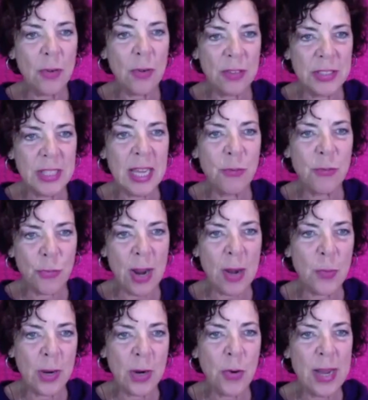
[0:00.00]
send friend
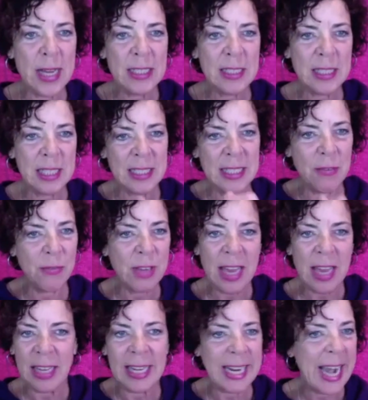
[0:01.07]
requests, because they've
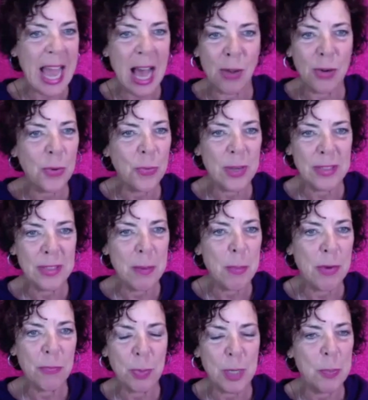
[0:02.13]
got like an algorithm
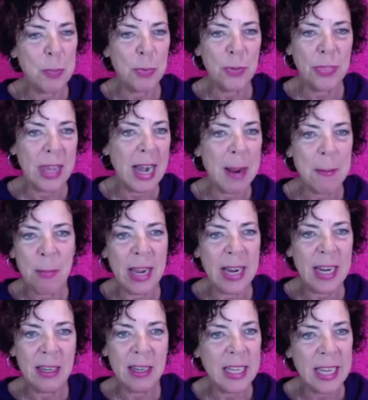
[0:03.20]
of people that I
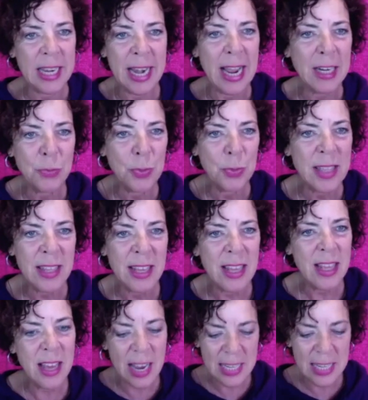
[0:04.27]
might connect with.
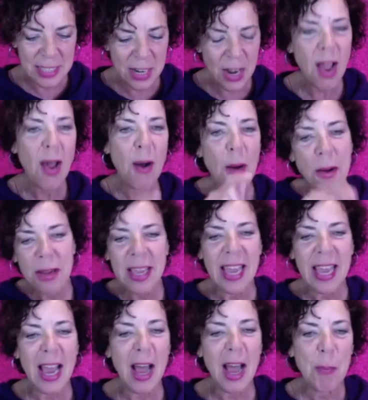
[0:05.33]
I said, oh,
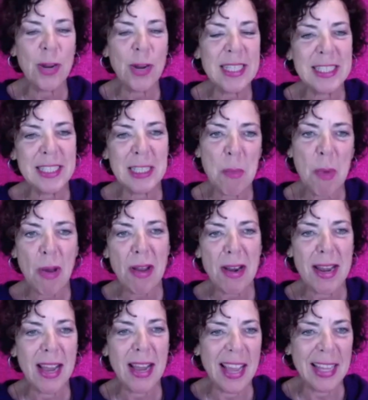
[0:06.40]
okay, I'll press
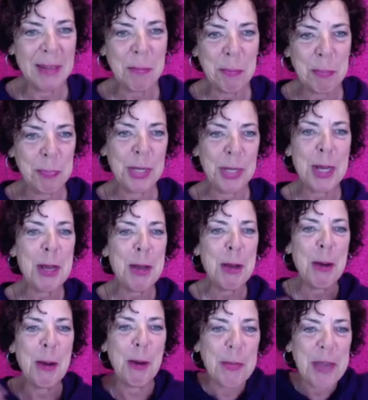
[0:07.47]
Simona, and
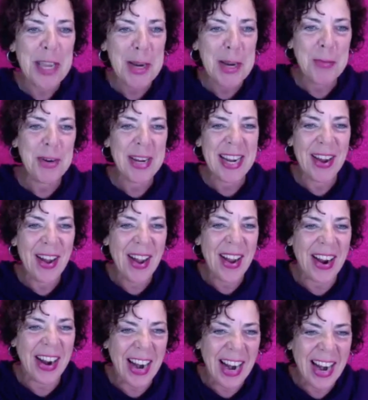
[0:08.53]
boom, here we
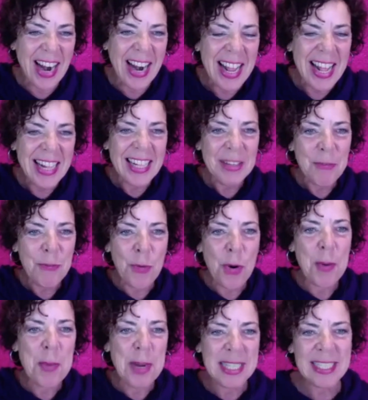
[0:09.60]
are
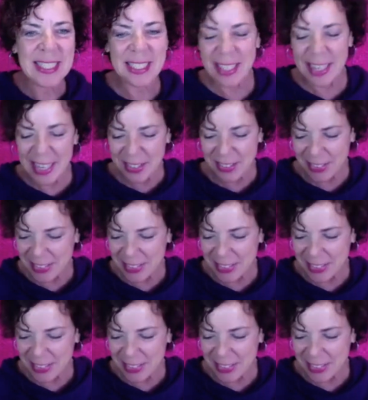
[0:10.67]
4 months later.